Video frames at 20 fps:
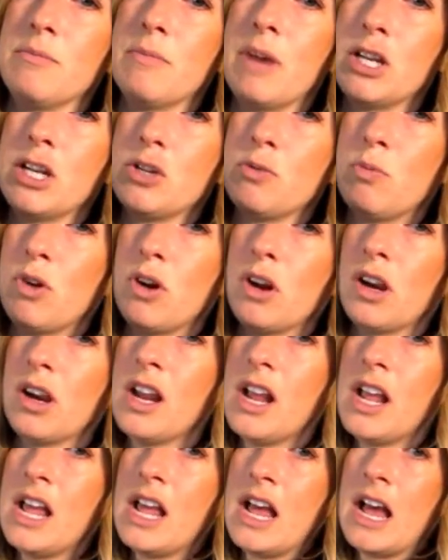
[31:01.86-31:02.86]
a much
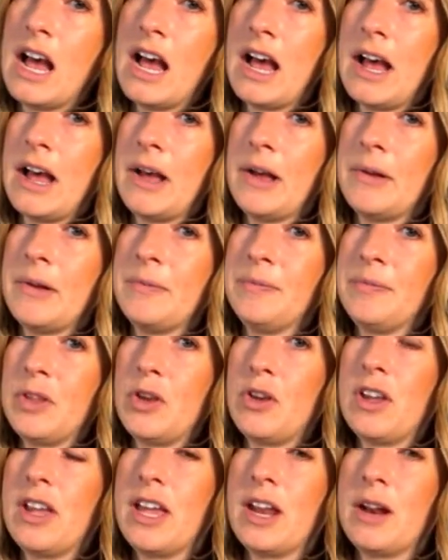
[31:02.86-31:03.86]
more,
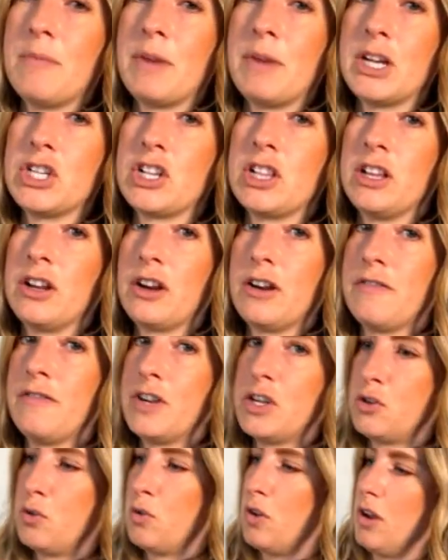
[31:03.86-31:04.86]
you can get a much clearer
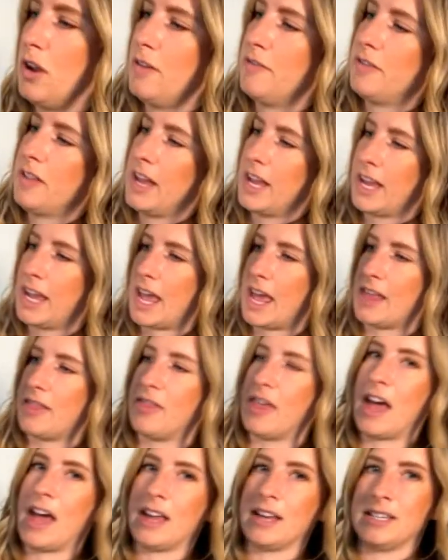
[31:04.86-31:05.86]
visual of like
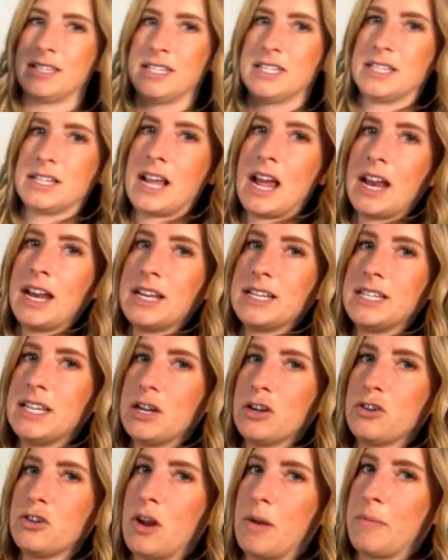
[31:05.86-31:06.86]
that kind of
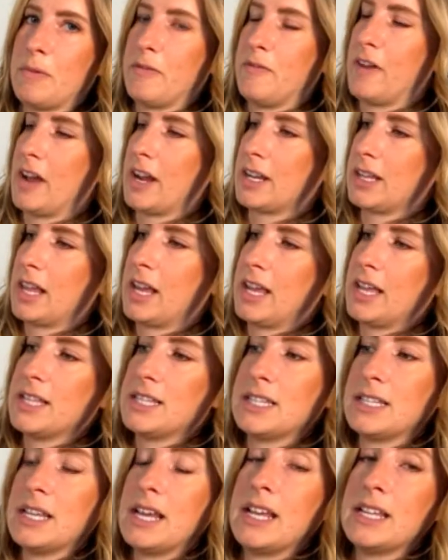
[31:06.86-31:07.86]
teardrop effect. Like
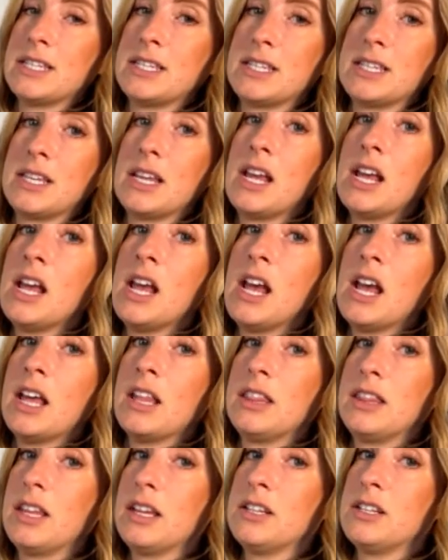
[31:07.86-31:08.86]
it's
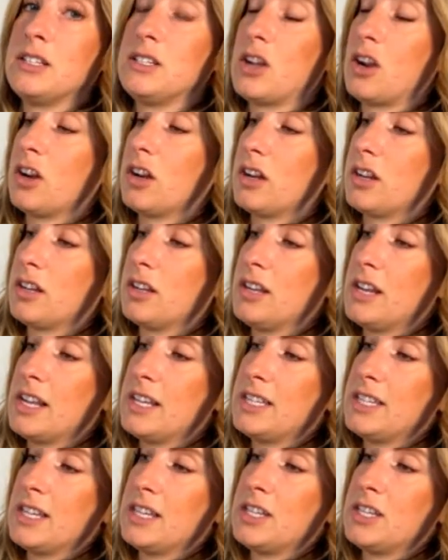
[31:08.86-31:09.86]
the
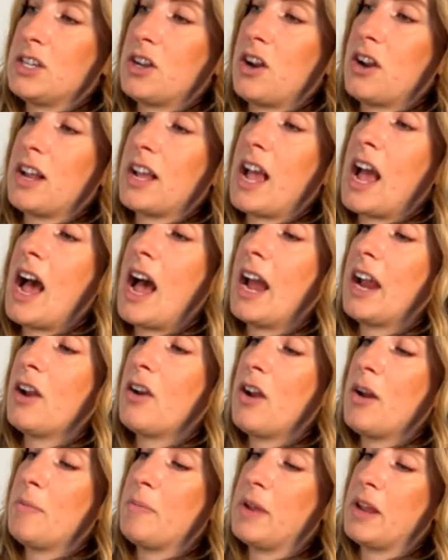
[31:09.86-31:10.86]
darkness is starting
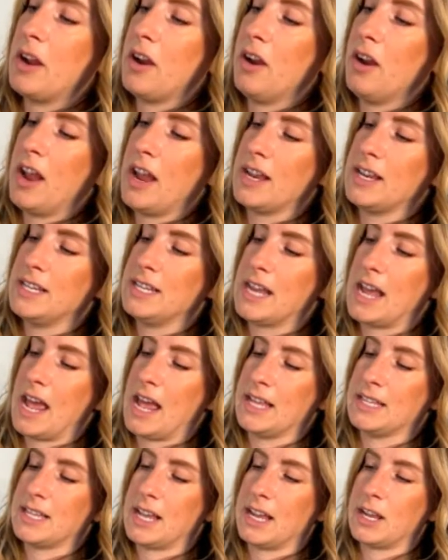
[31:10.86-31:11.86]
higher up here. And
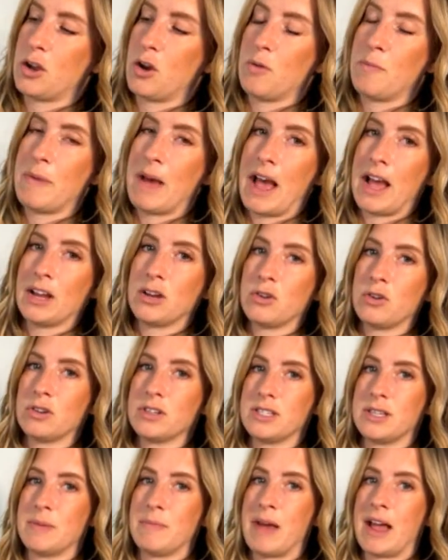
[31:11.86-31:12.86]
as I go back
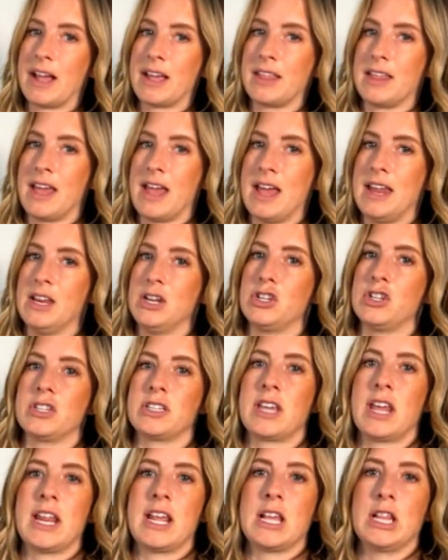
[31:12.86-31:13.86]
towards the back of the head, it's
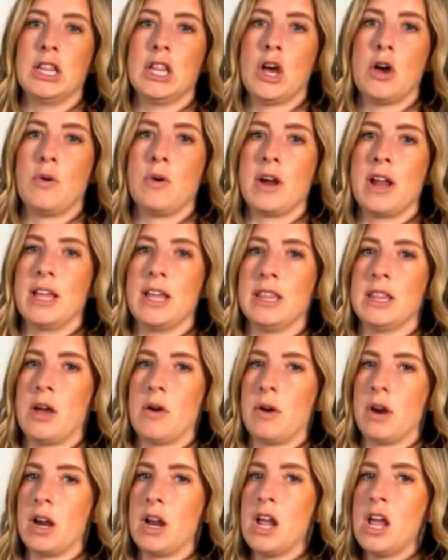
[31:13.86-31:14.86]
just getting lower and
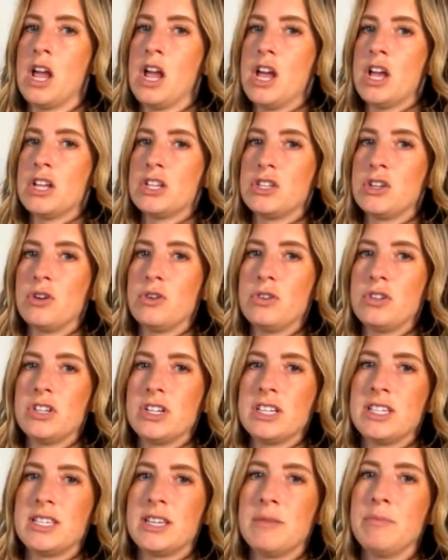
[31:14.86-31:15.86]
lower. So
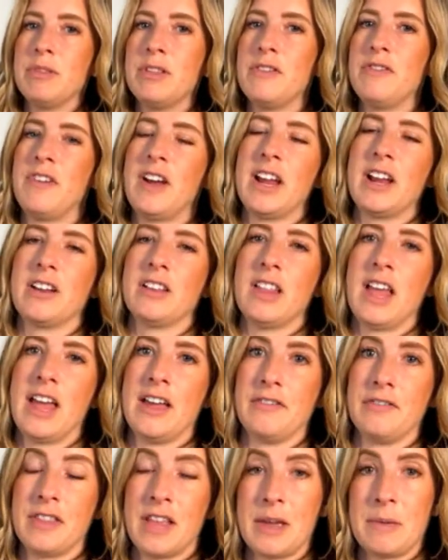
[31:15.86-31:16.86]
just simplify your
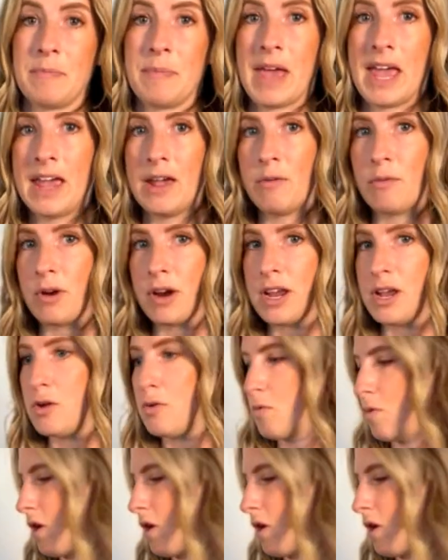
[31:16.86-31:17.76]
life, like paint what you